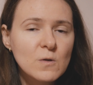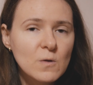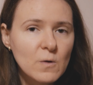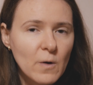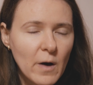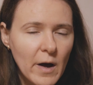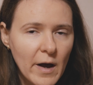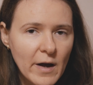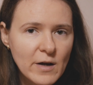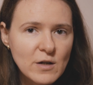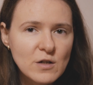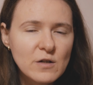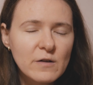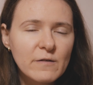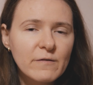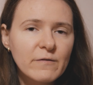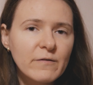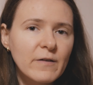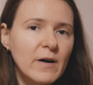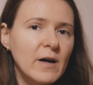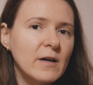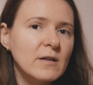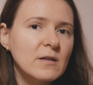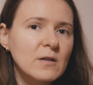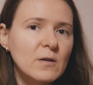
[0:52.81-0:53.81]
to actually
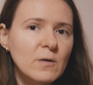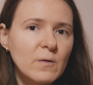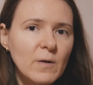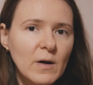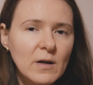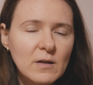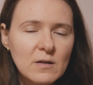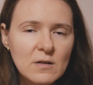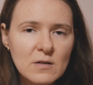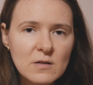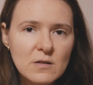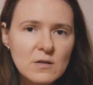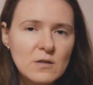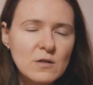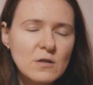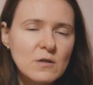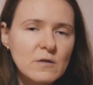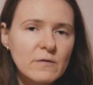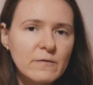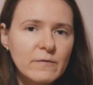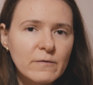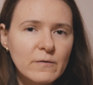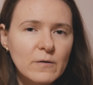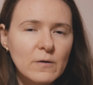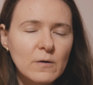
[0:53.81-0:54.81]
find the right
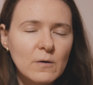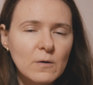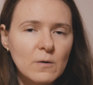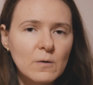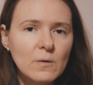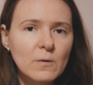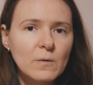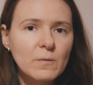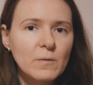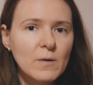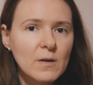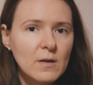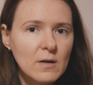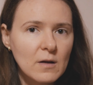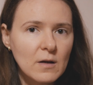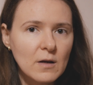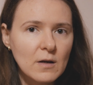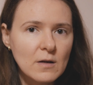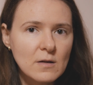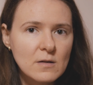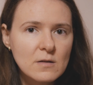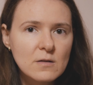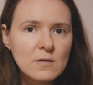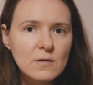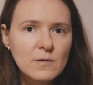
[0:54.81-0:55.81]
decision for you with
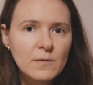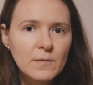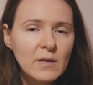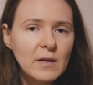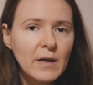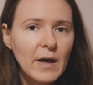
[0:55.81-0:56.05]
ease.